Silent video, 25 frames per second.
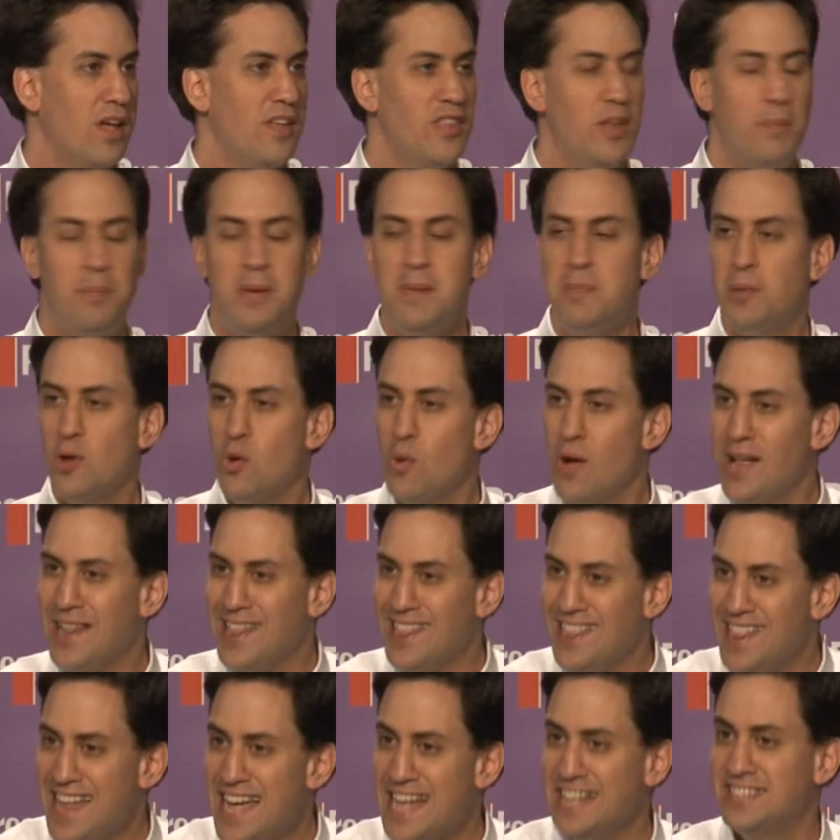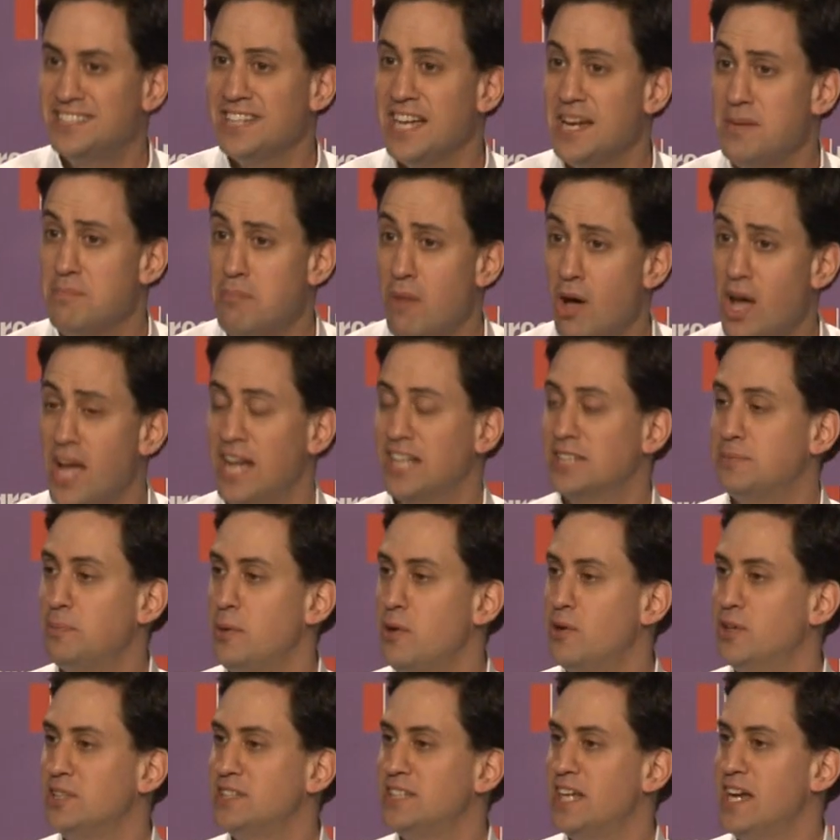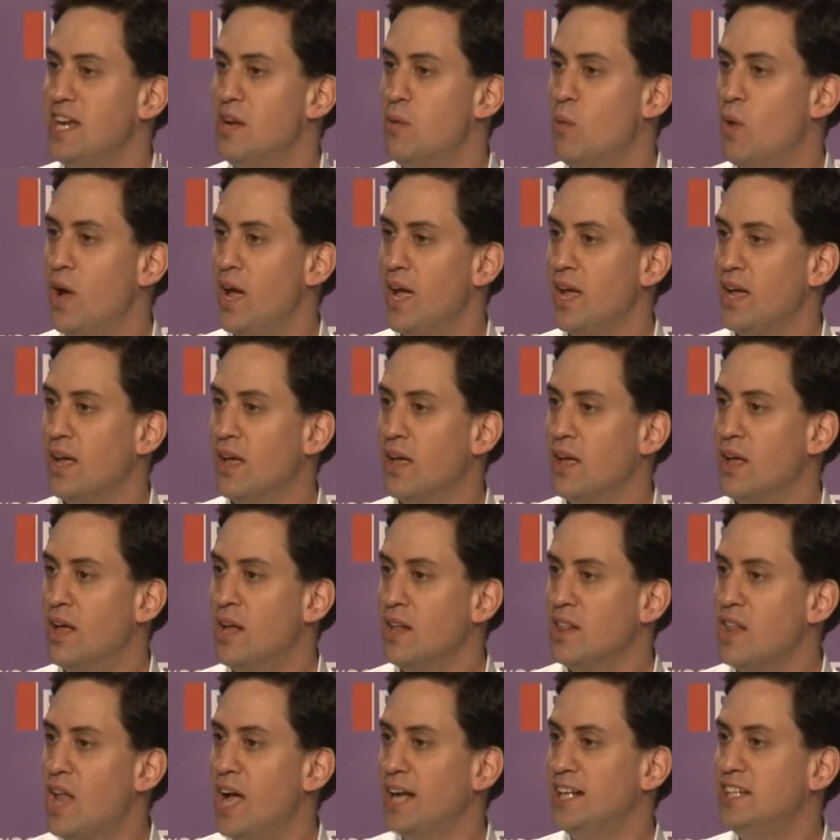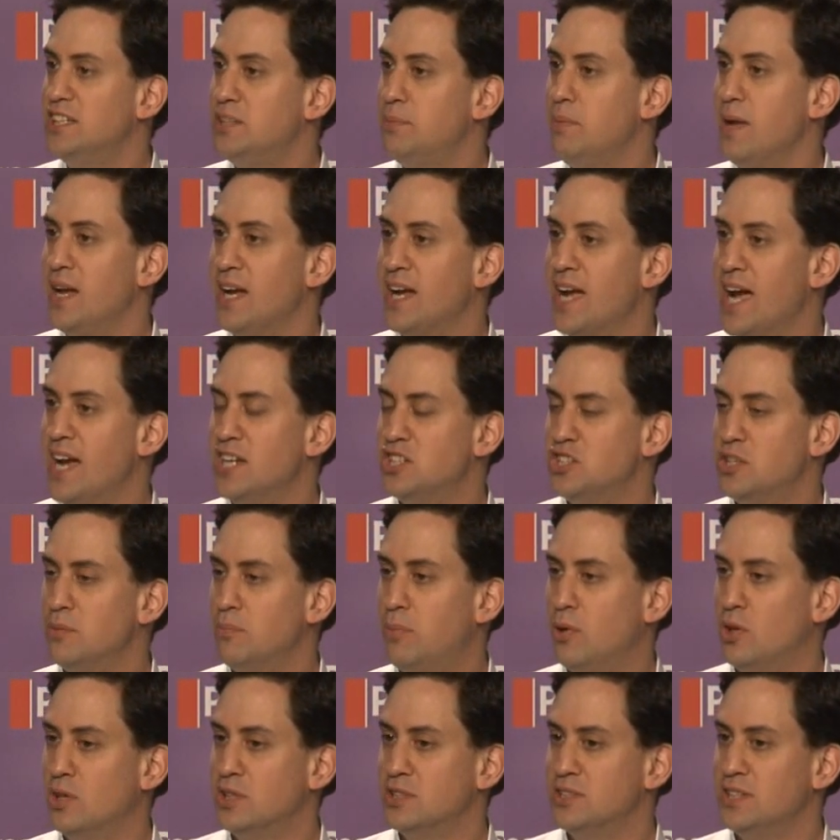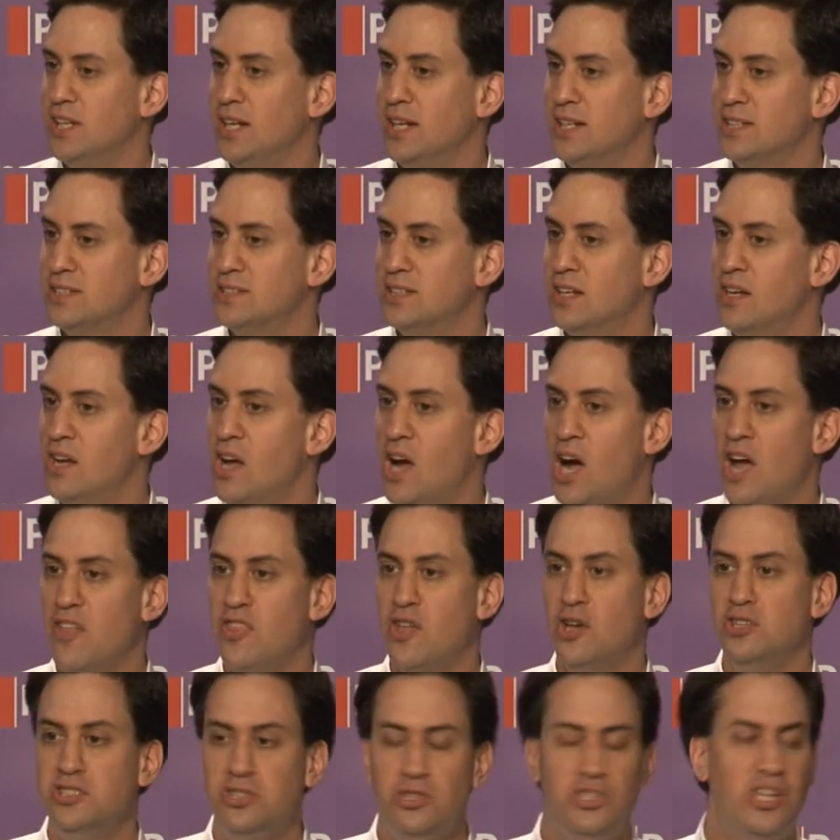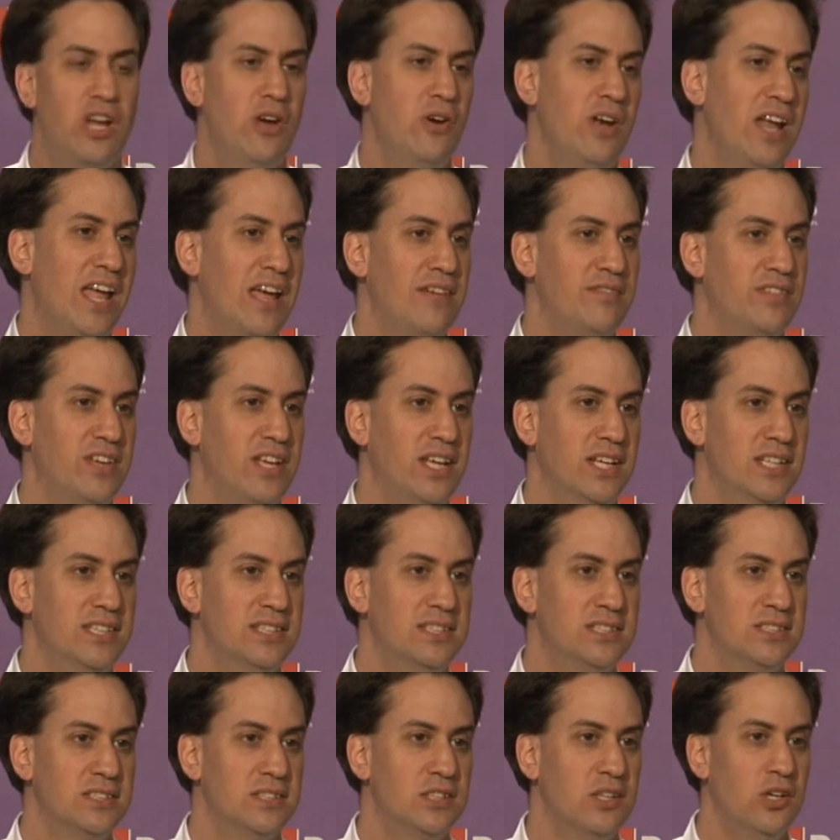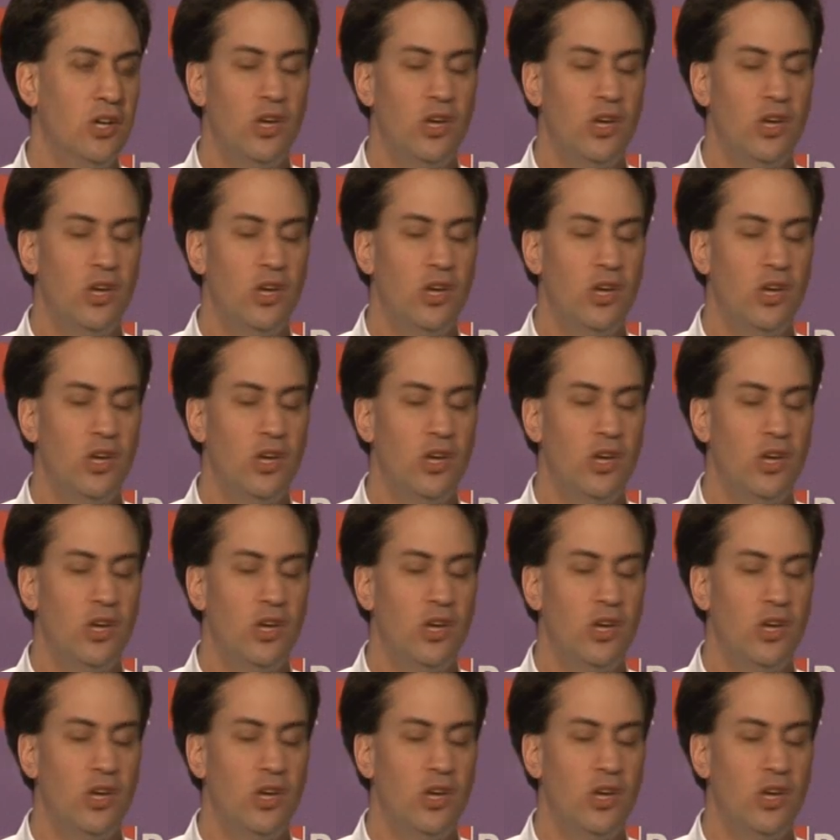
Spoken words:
The people who are less, in my experience anyway, likely to be engaged in politics are those who don't have kids,